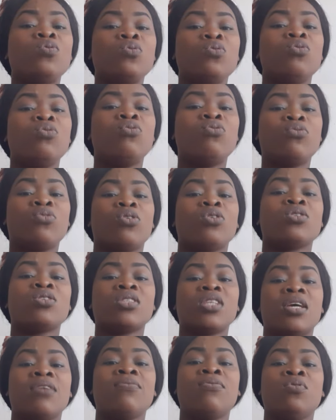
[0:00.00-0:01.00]

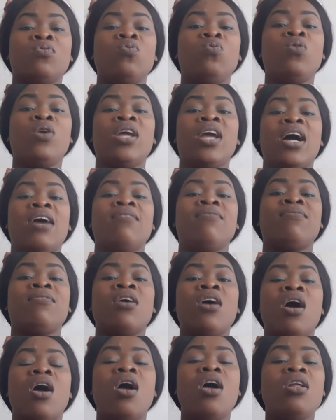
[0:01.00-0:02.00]
24/7, will have
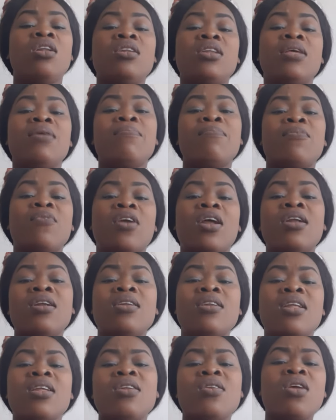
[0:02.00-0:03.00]

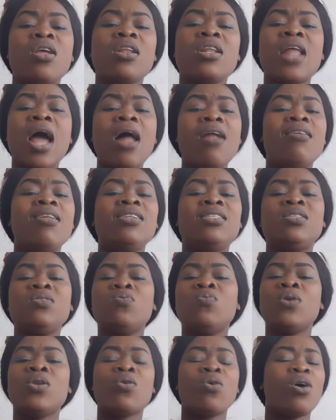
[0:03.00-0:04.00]
that
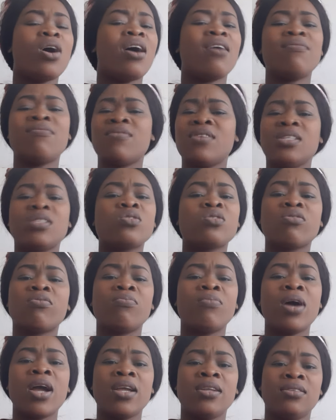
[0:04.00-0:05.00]
lady will not have rest of
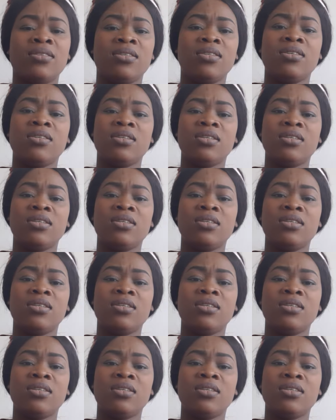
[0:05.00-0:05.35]
mind,